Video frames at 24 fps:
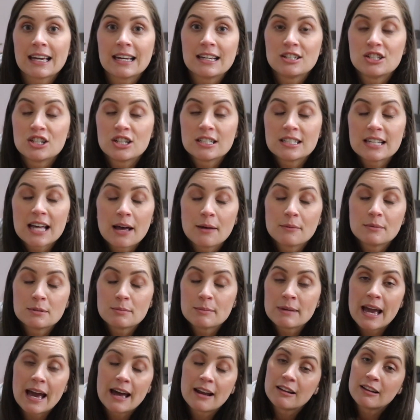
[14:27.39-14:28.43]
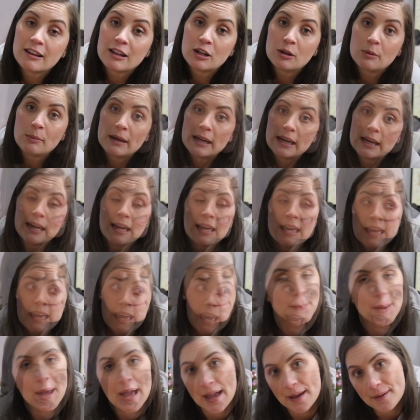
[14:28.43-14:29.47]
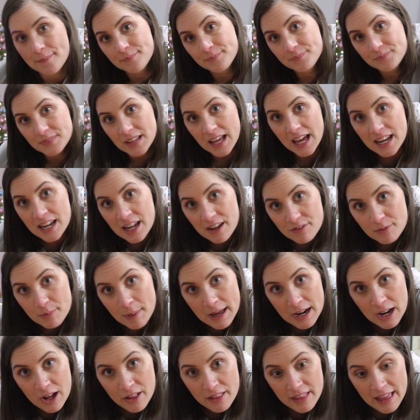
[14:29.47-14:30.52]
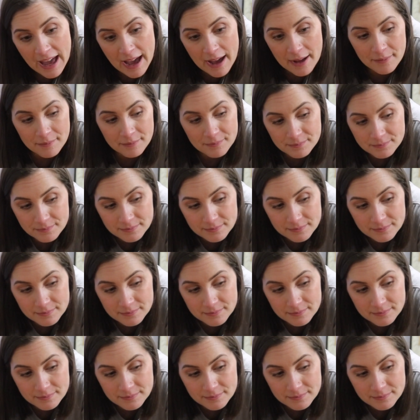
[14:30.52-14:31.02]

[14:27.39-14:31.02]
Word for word: it just helps me out a little bit but enough about all that